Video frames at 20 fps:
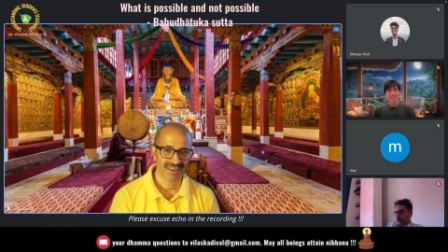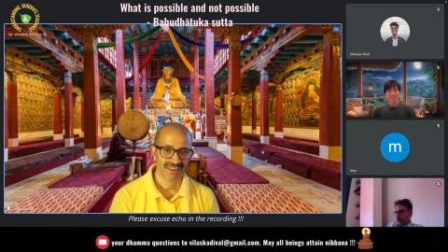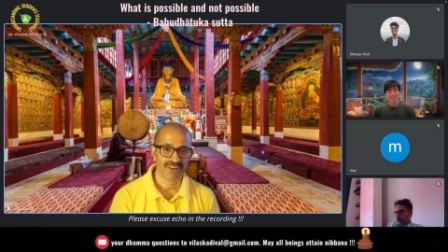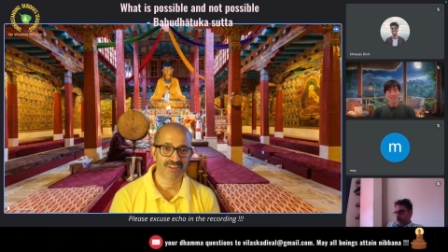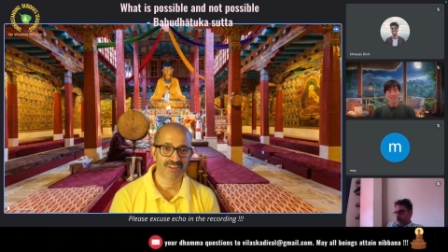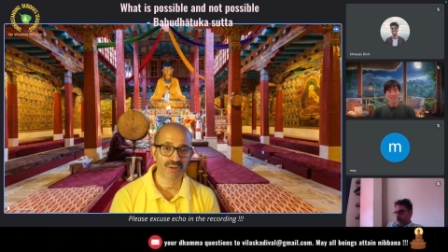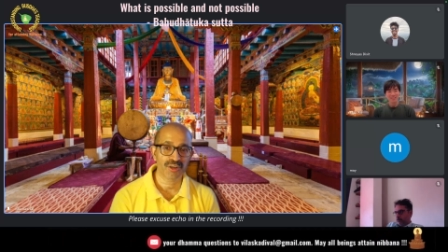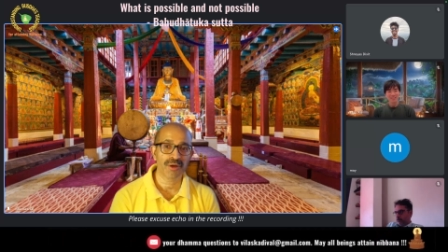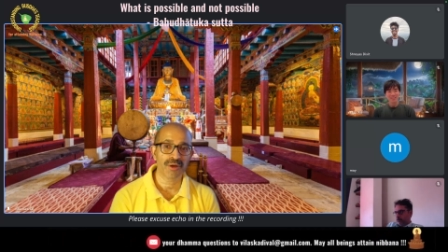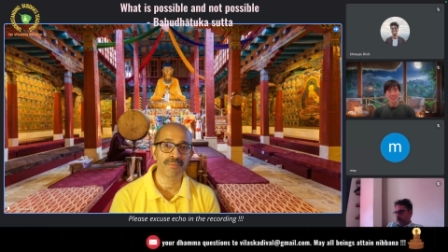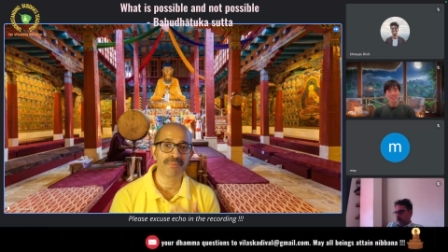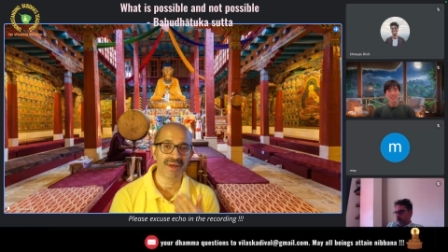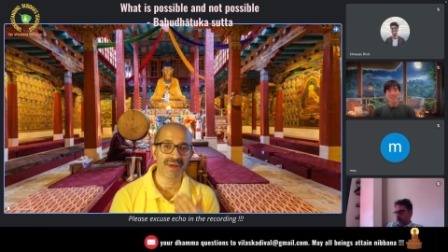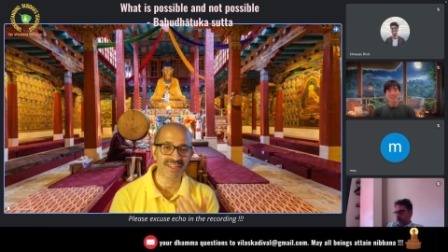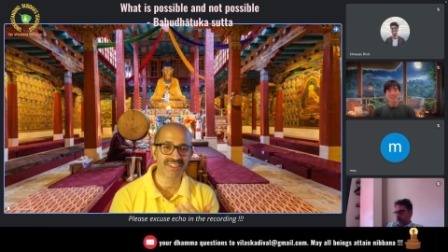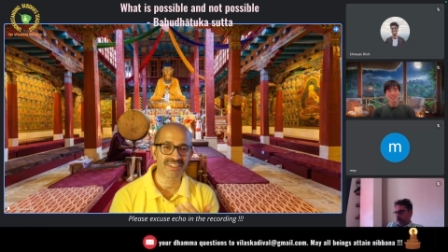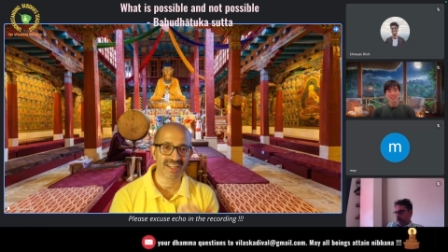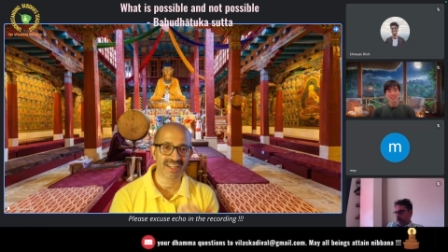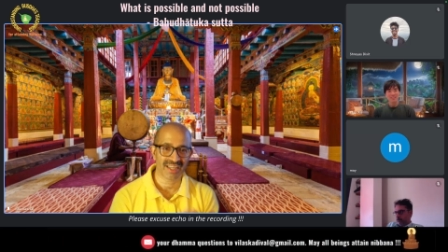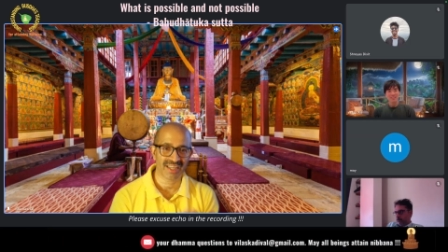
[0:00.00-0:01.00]
So you're
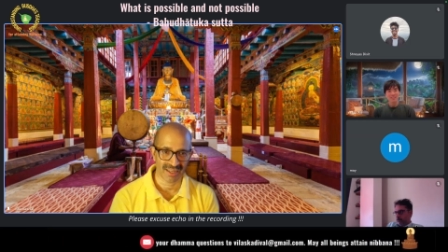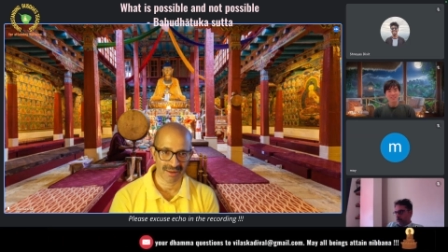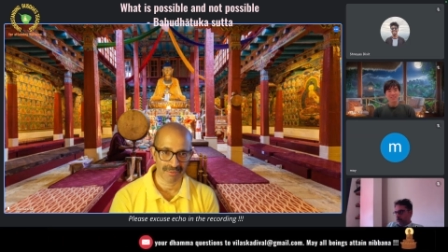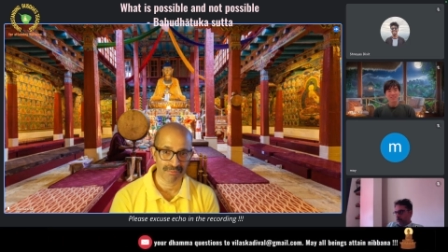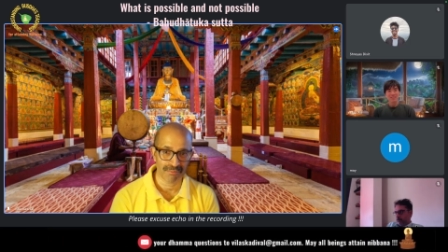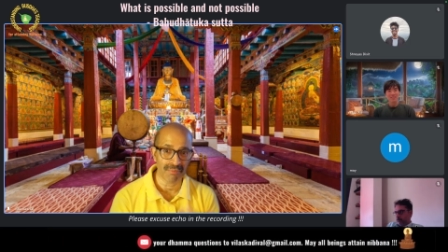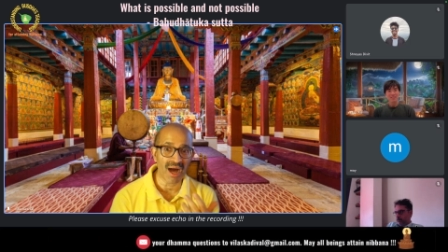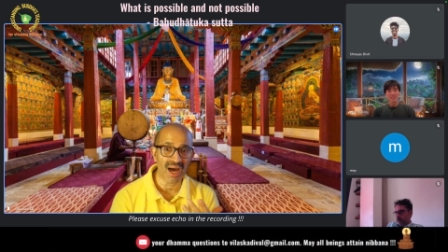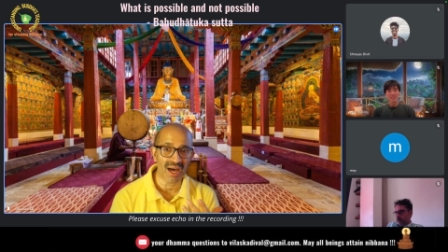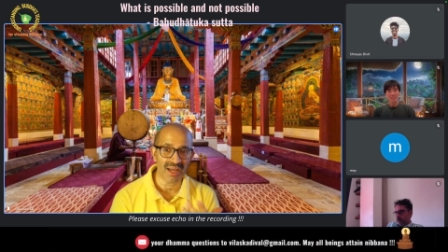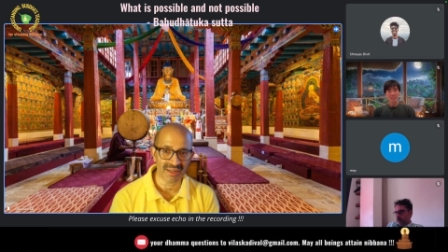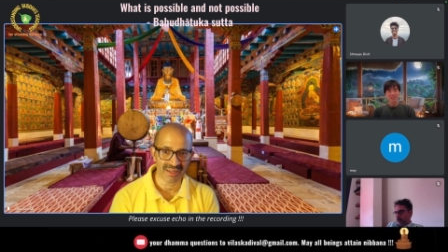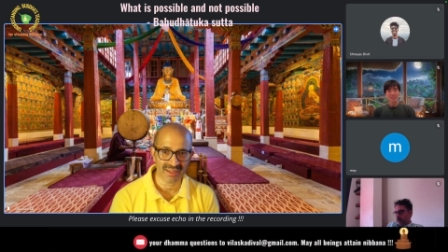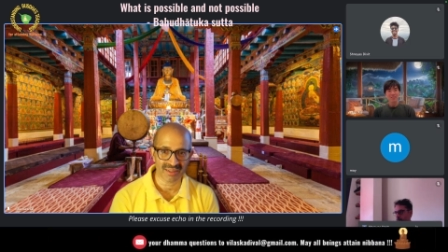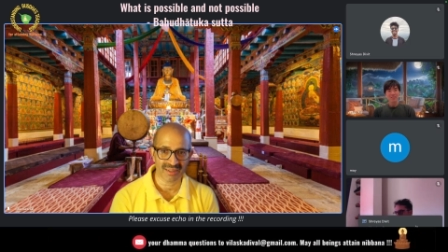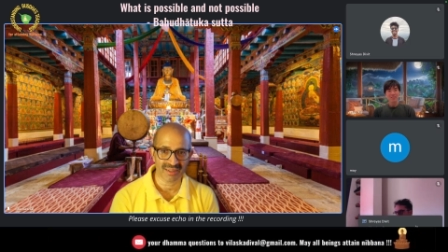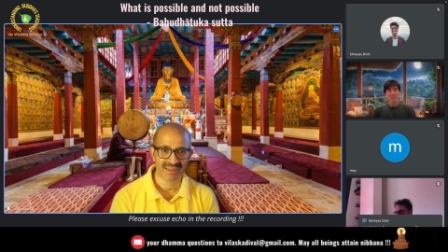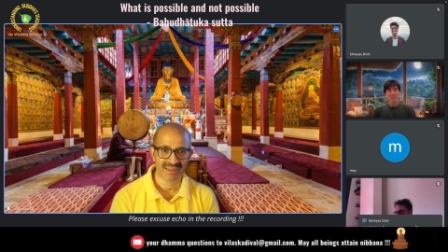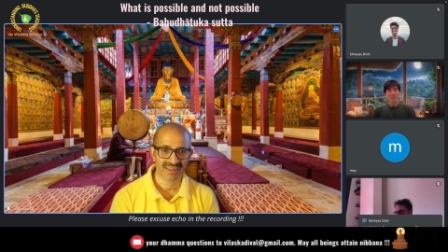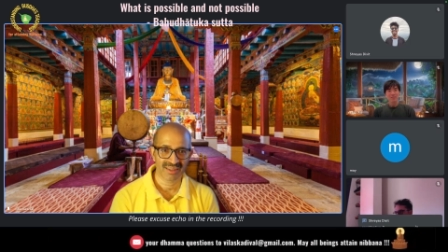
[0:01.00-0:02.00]
measuring,
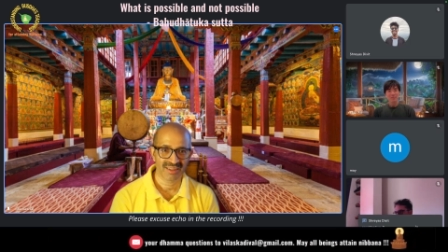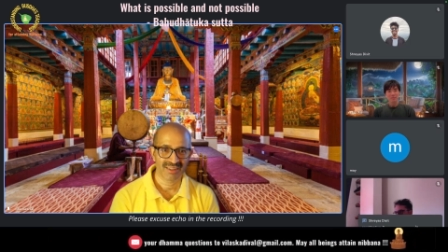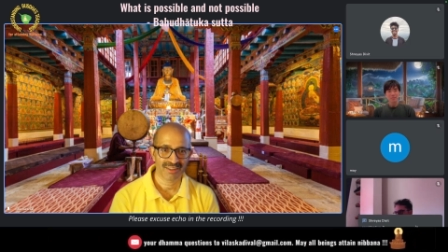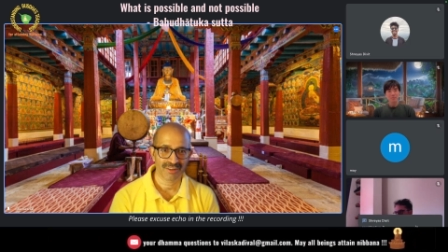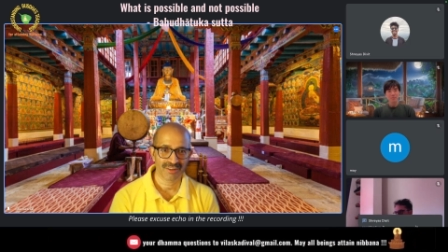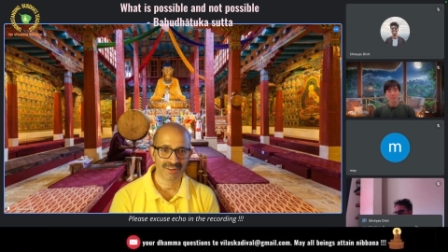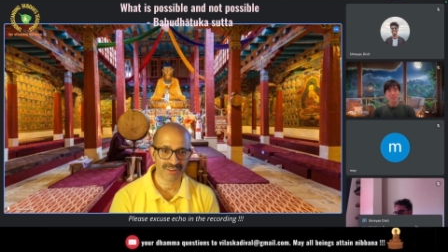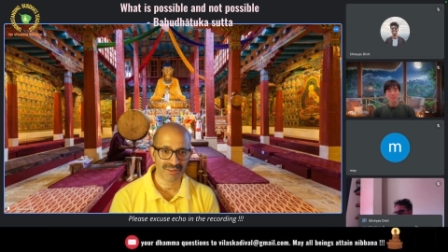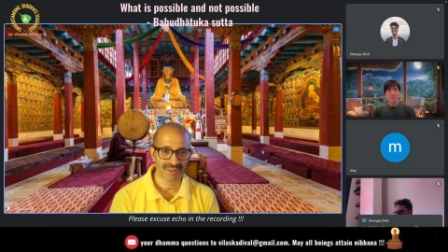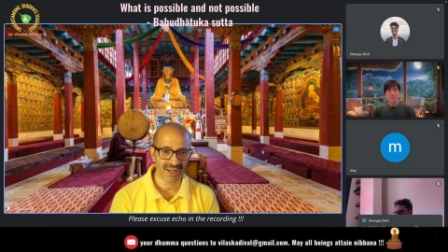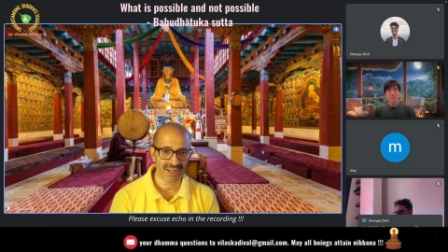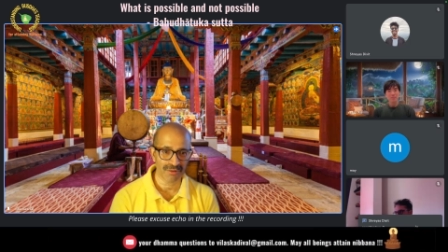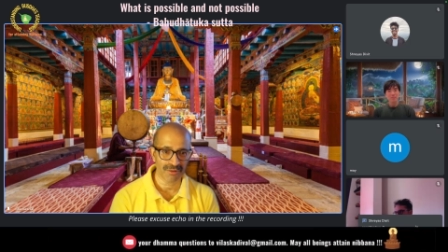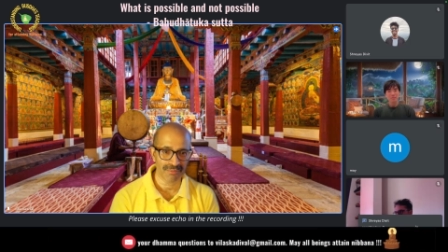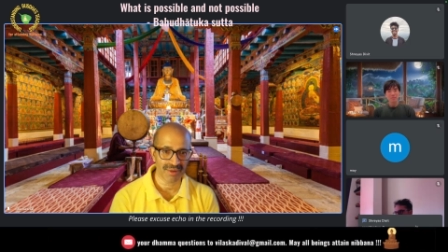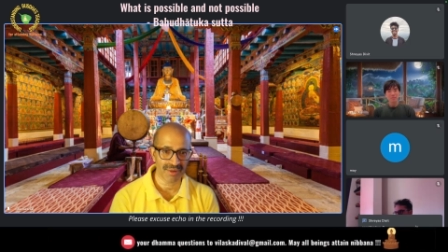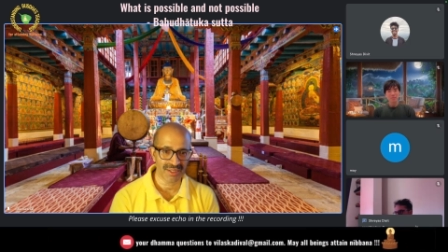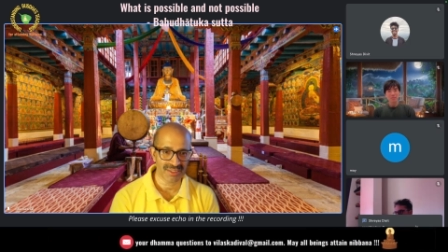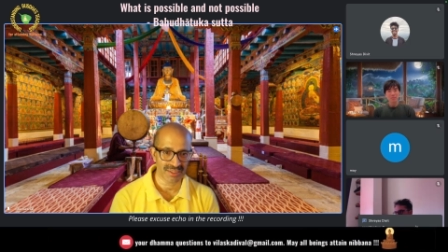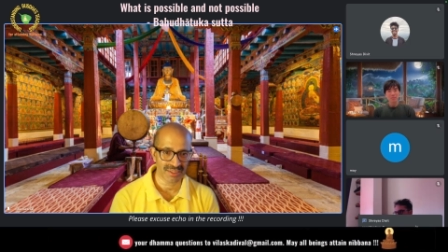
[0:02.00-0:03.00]
mana, you're trying to
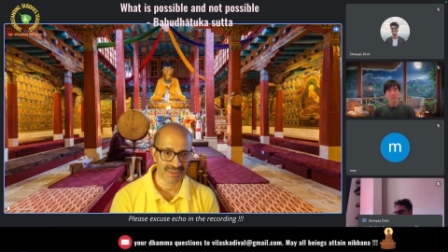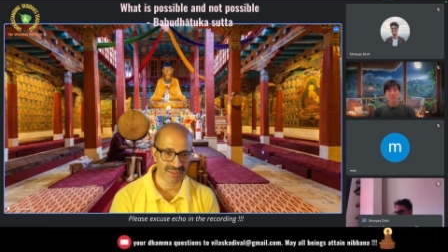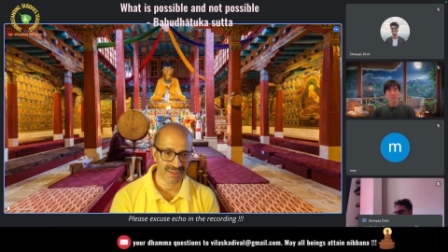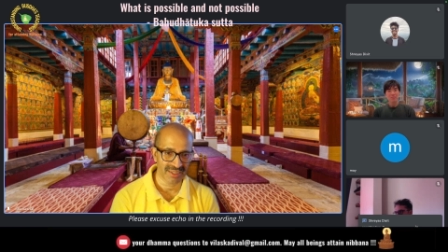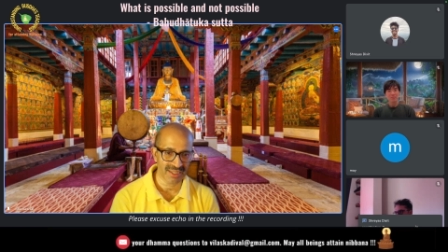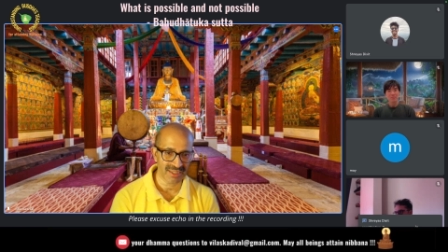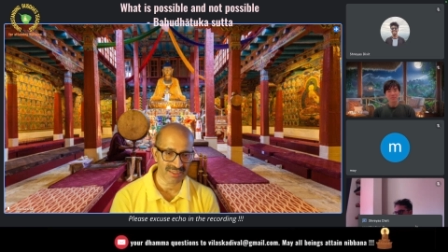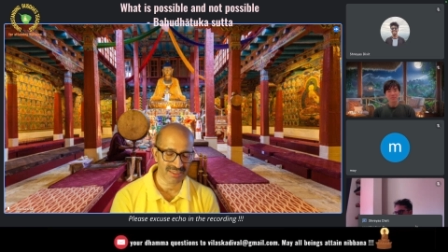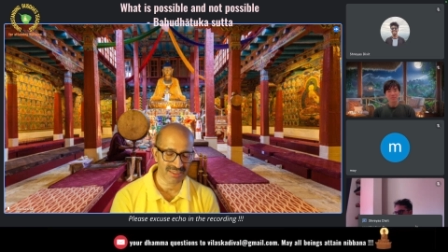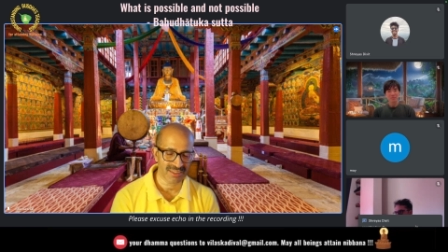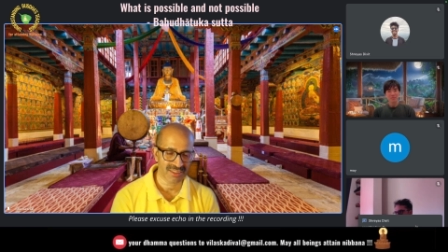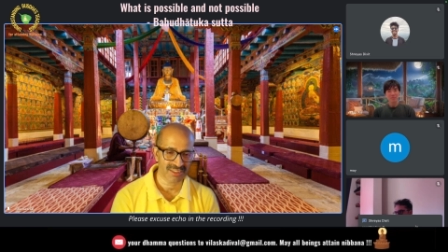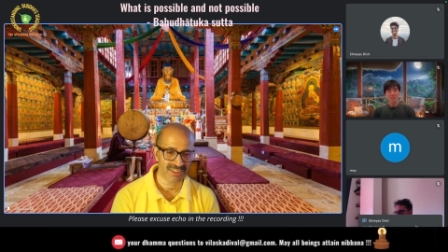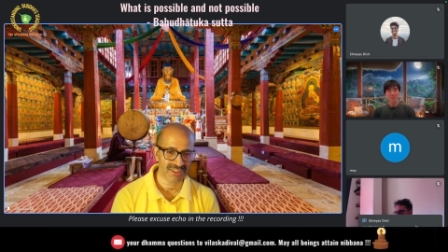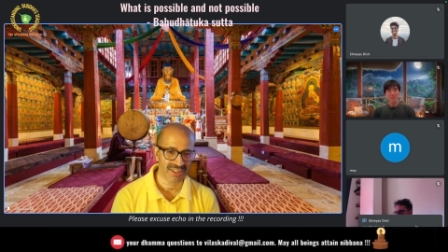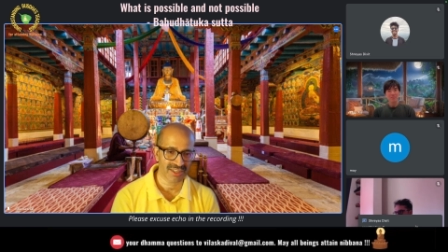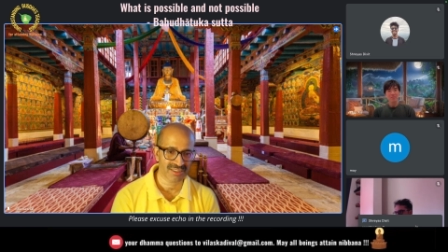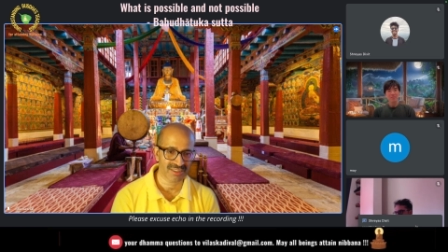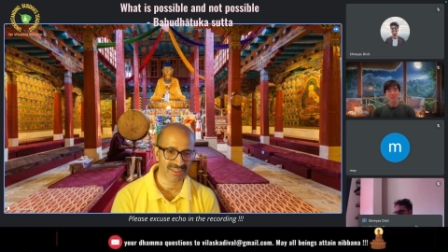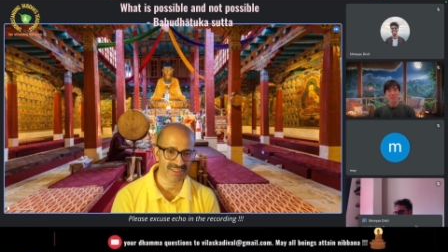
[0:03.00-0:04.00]
measure. Yes,
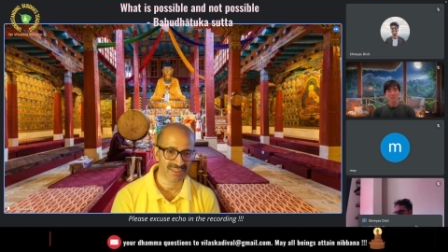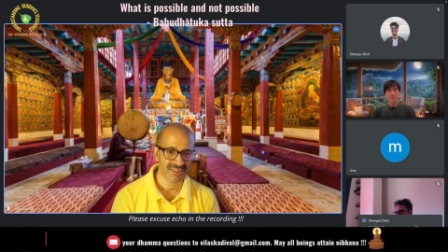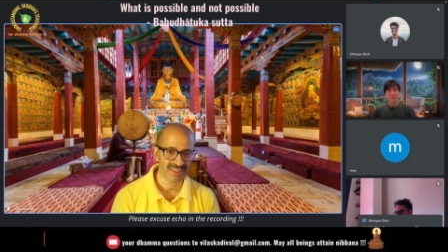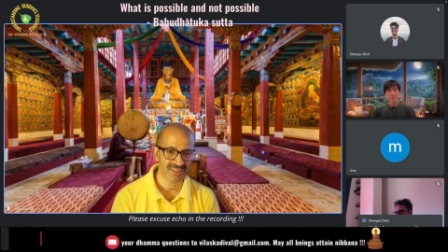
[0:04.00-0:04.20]
Shreyas.